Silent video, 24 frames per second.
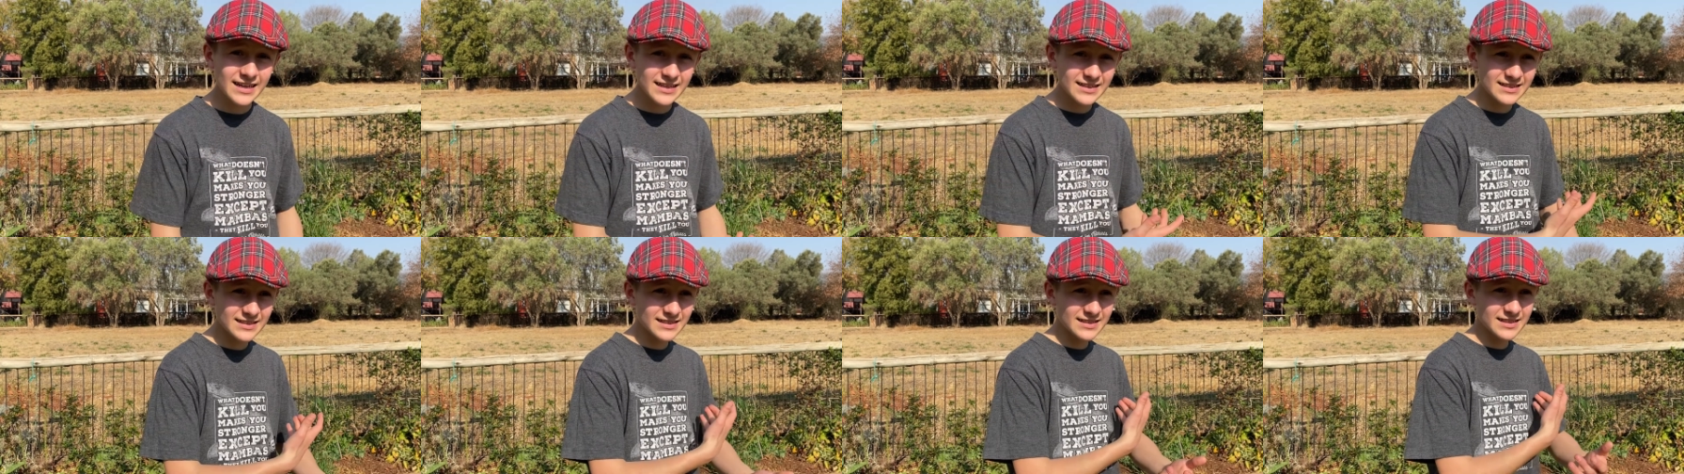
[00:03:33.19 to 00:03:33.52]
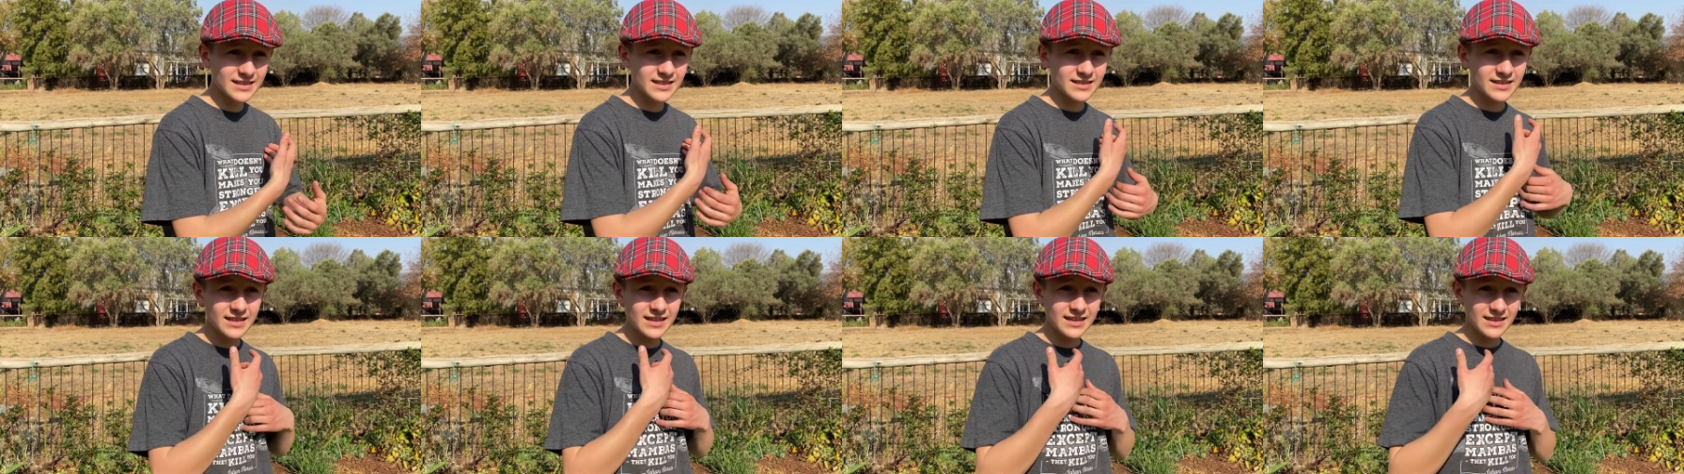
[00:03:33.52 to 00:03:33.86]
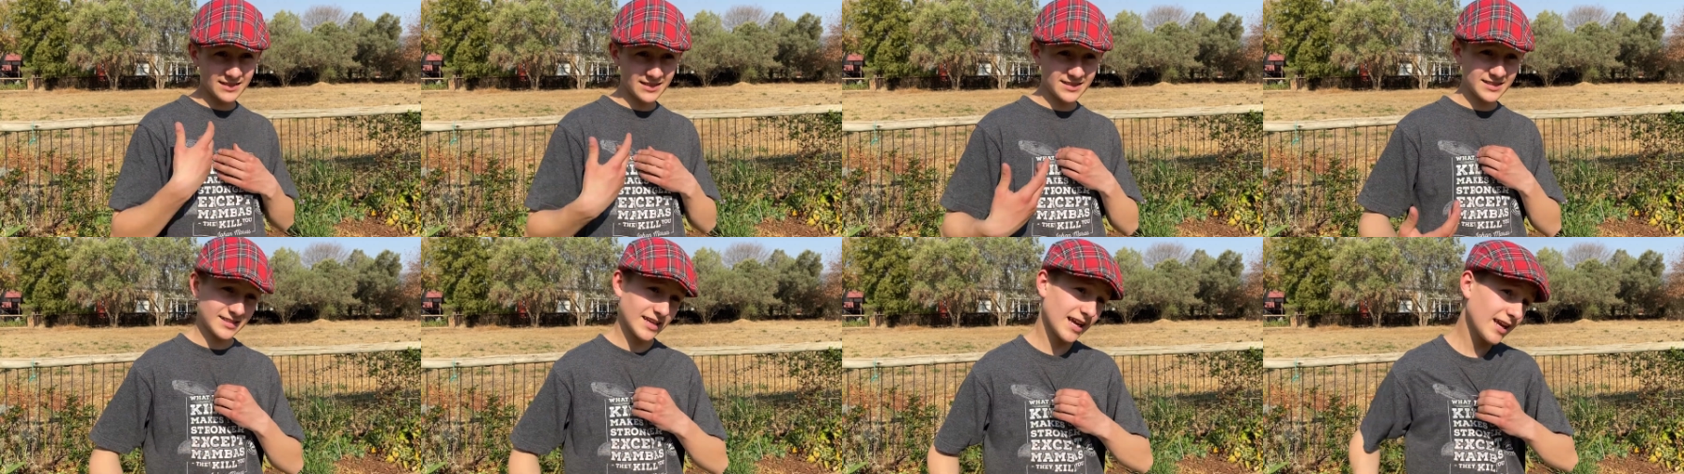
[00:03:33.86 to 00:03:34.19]
it's the
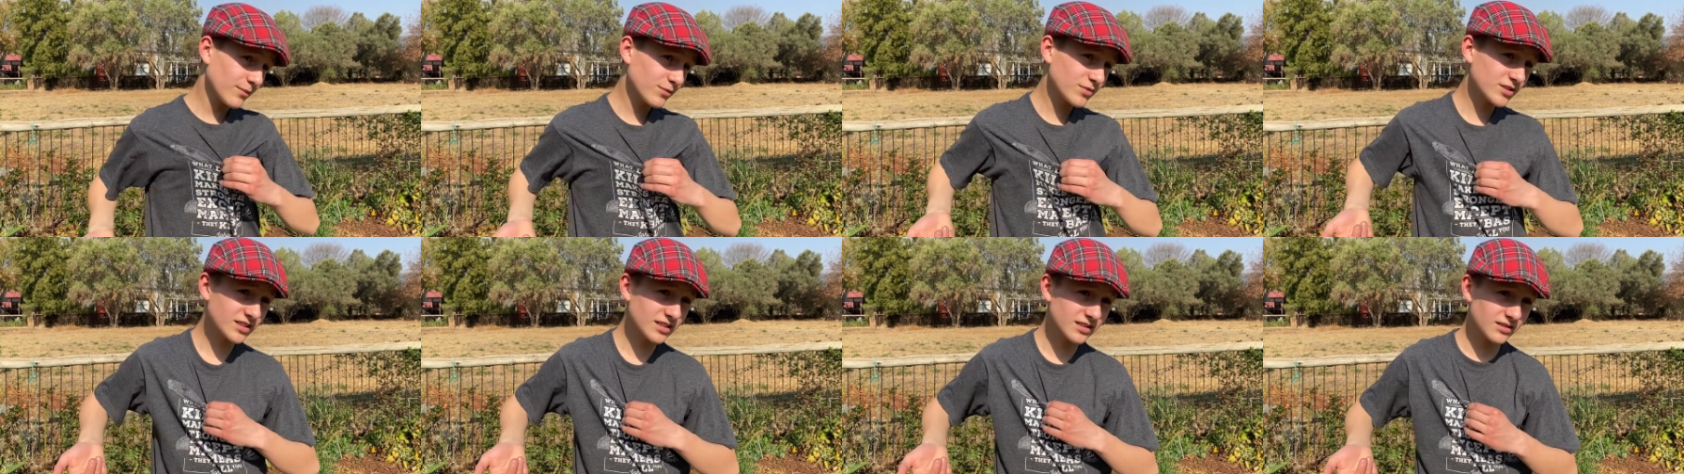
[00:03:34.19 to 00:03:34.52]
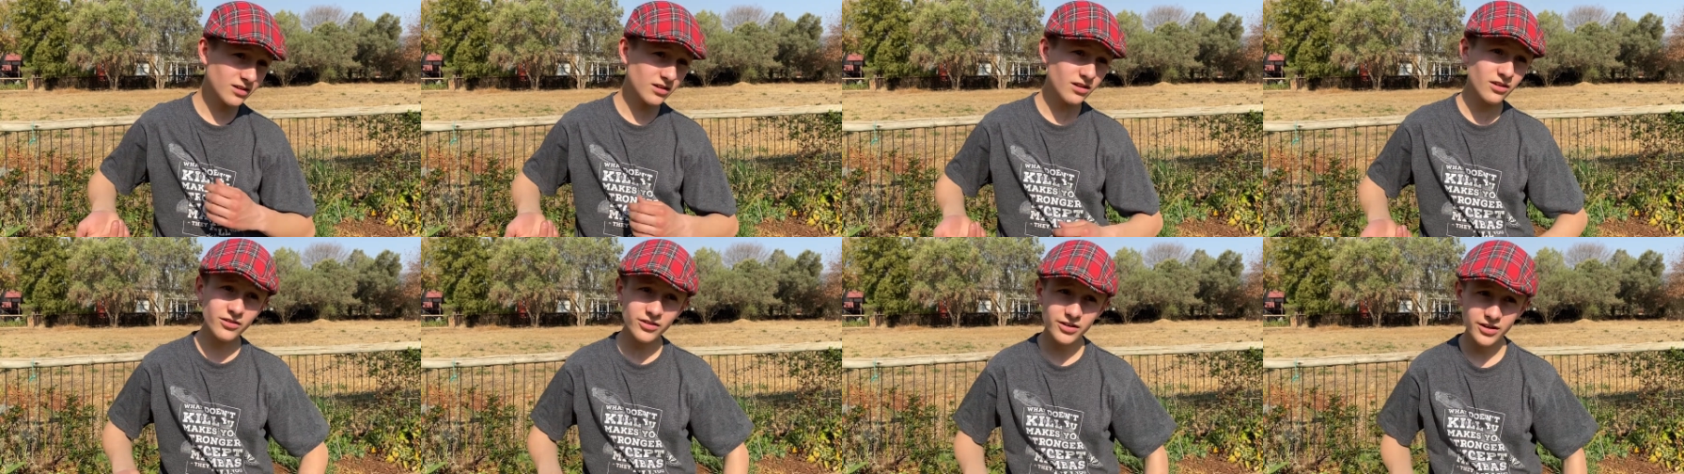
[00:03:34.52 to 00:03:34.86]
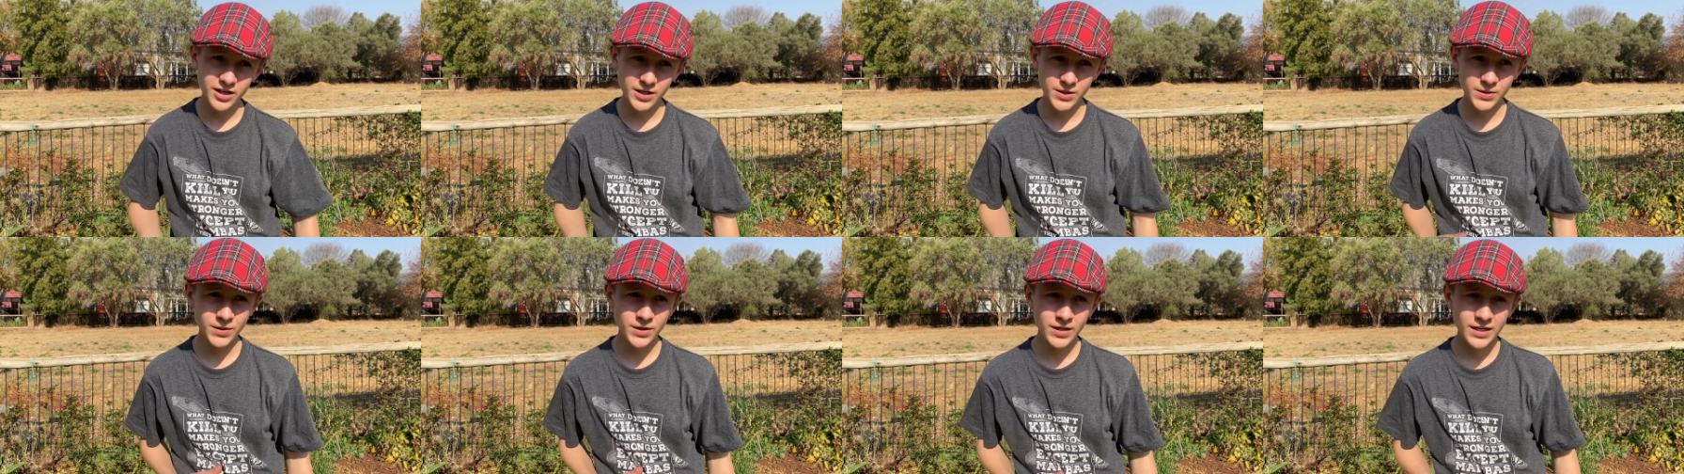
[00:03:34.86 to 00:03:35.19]
same
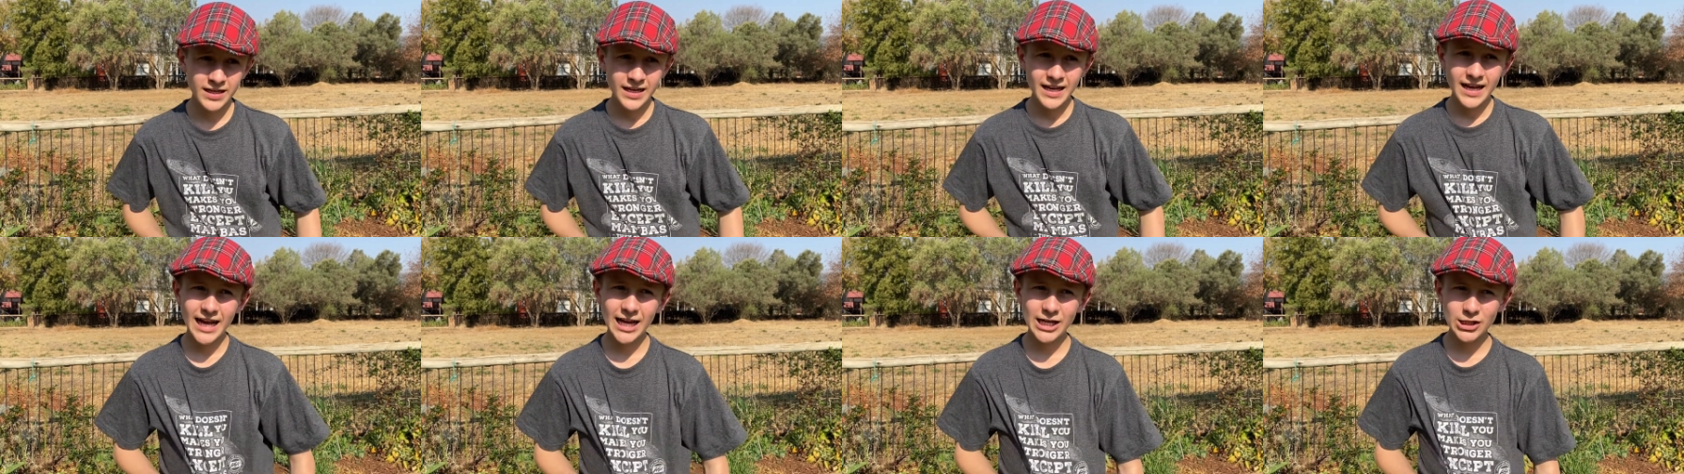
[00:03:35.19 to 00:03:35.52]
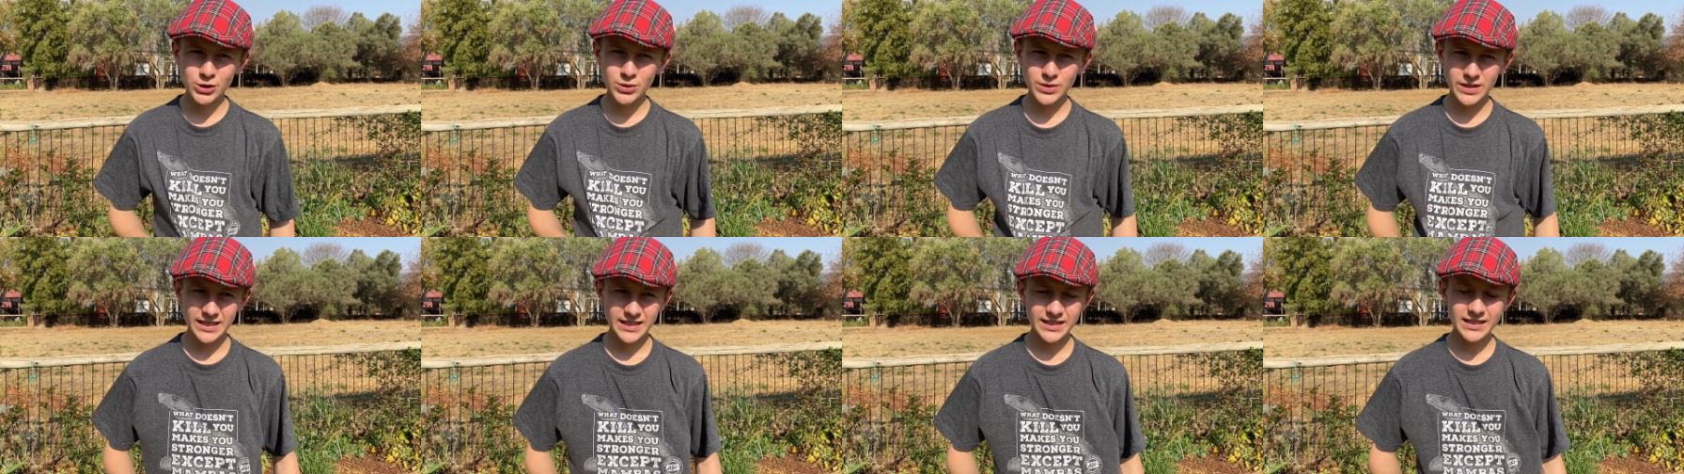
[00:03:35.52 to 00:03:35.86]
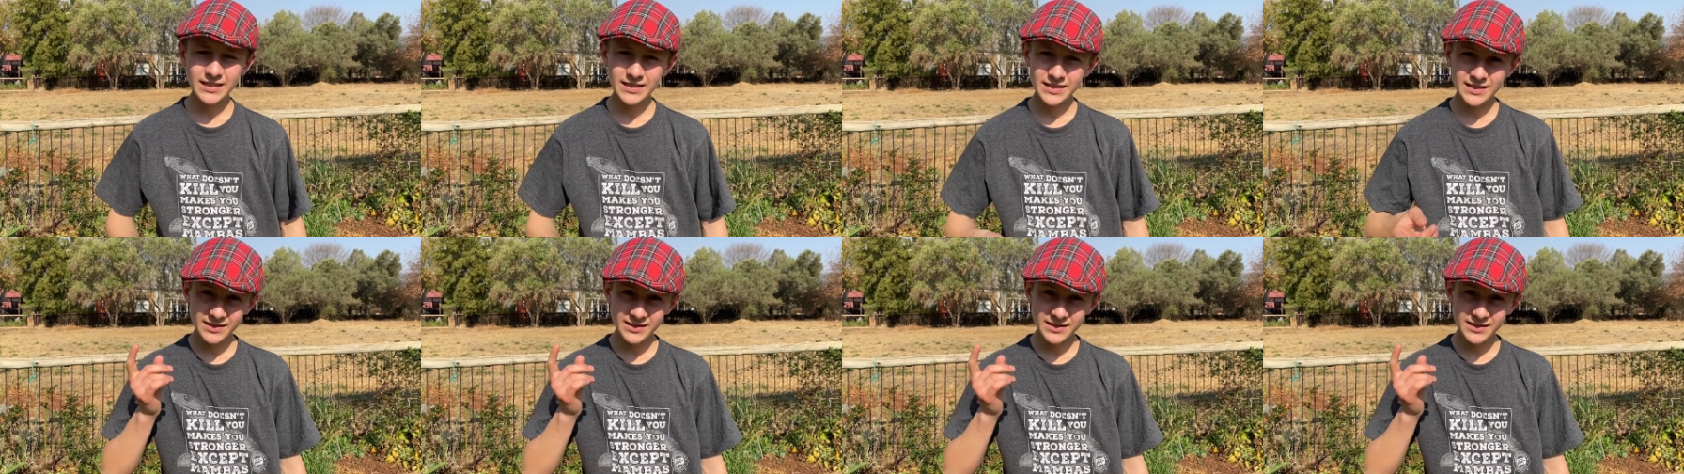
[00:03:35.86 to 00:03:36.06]
scenario. Actually,